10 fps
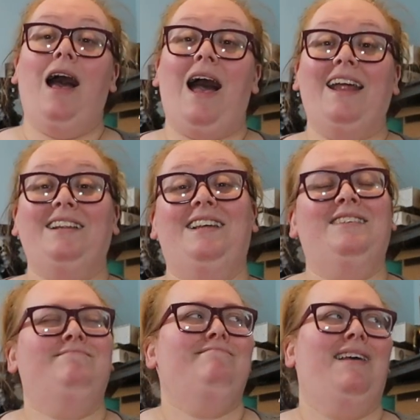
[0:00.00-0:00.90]

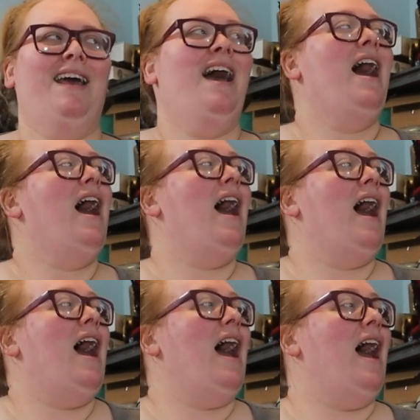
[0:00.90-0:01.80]

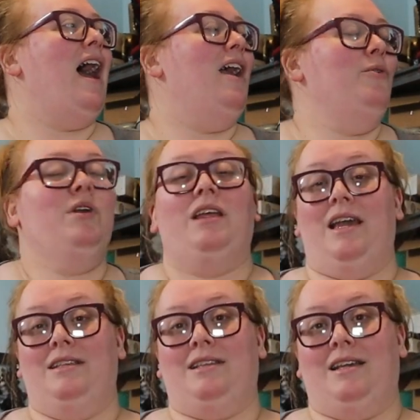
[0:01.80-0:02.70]
I
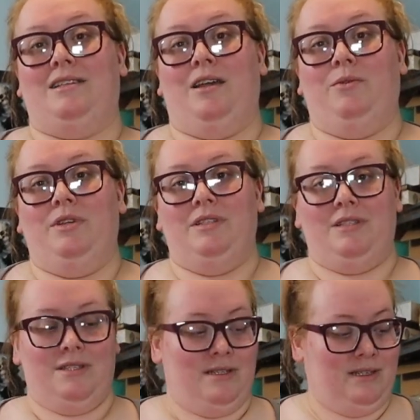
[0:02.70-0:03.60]
realized as I
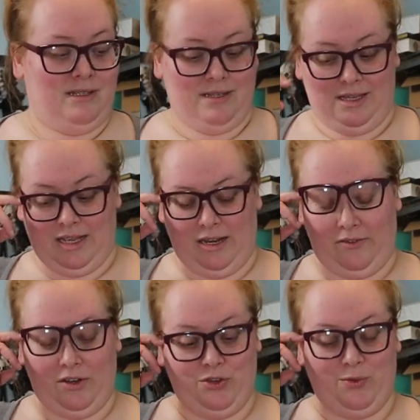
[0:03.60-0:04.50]
was getting
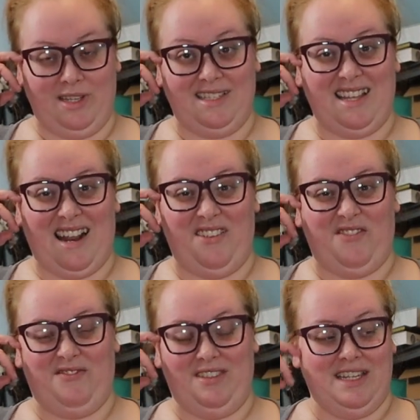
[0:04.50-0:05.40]
finished with this that I
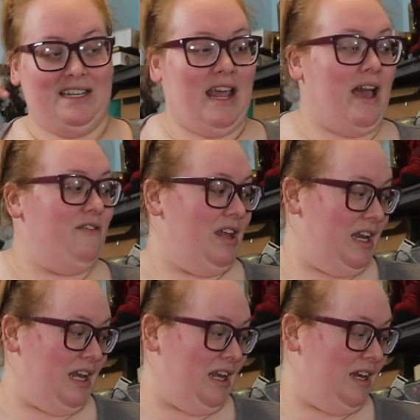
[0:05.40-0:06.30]
didn't have
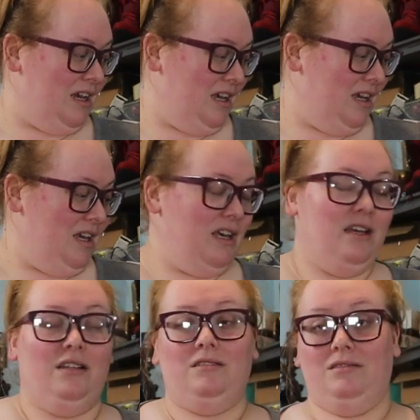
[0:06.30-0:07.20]
any
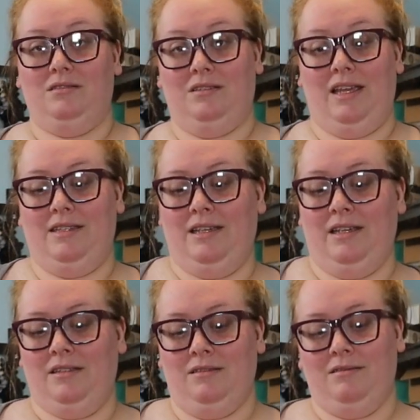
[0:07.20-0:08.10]

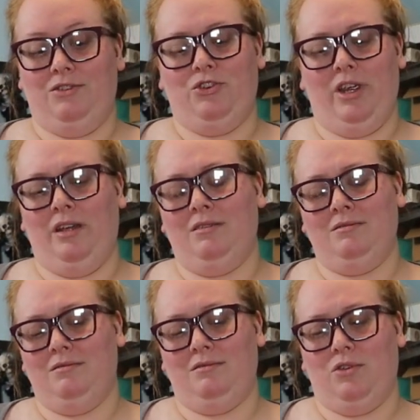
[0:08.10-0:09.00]
lacing string,
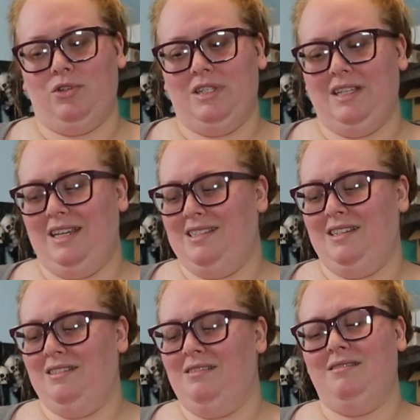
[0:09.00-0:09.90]
corset
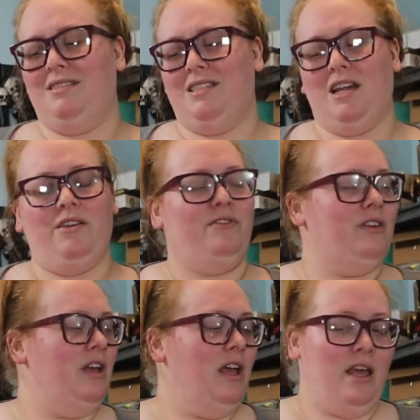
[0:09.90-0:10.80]
lacing stuff
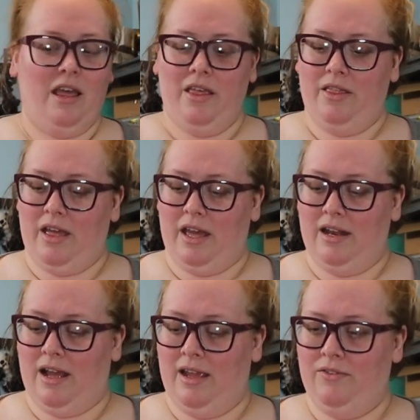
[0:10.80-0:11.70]

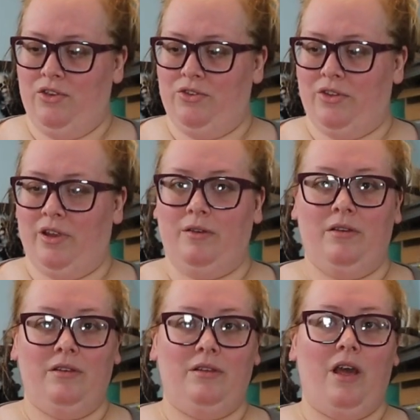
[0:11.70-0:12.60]
that I have used on
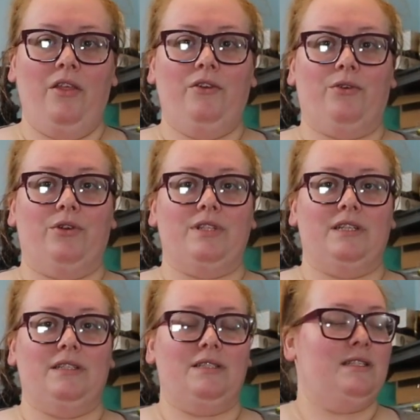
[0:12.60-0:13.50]
other
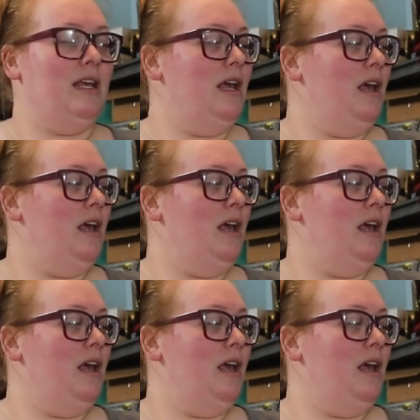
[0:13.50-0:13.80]
corsets.